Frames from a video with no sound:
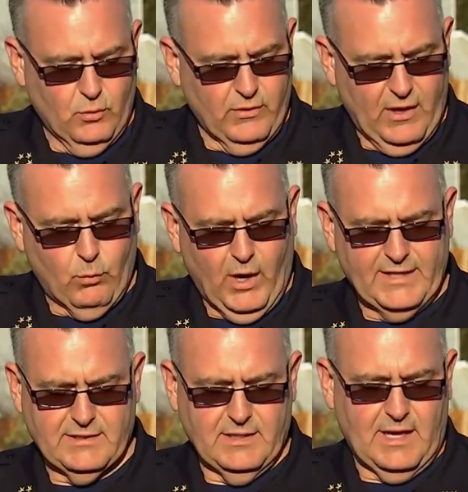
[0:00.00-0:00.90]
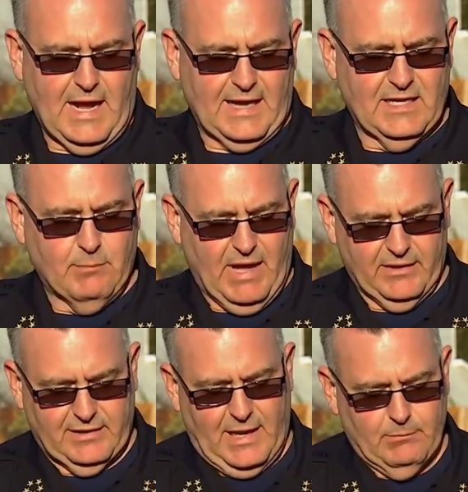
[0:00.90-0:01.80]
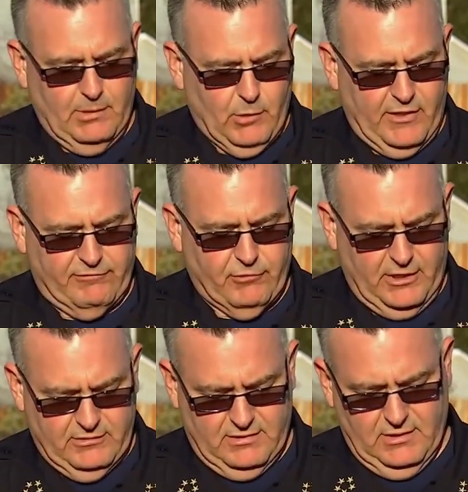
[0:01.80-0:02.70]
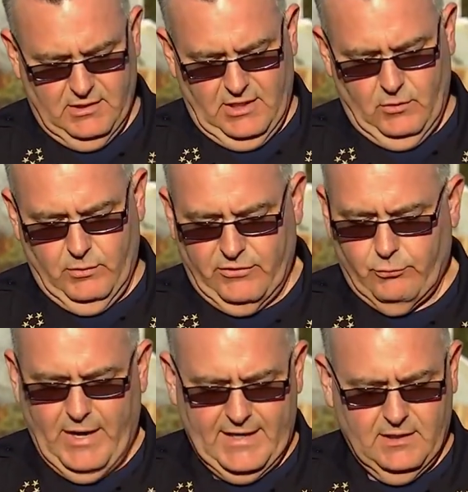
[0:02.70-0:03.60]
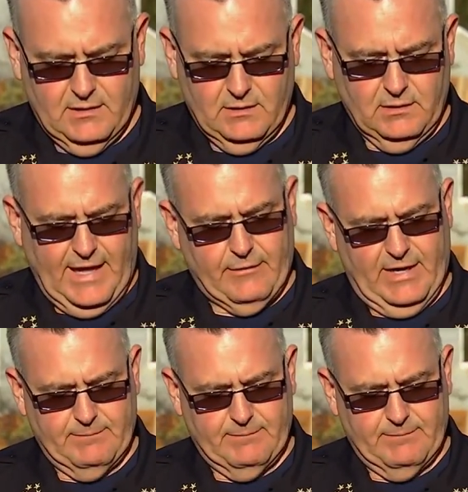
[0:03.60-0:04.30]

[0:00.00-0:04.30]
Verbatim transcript: with a white hockey mask emblem on the front with red lettering.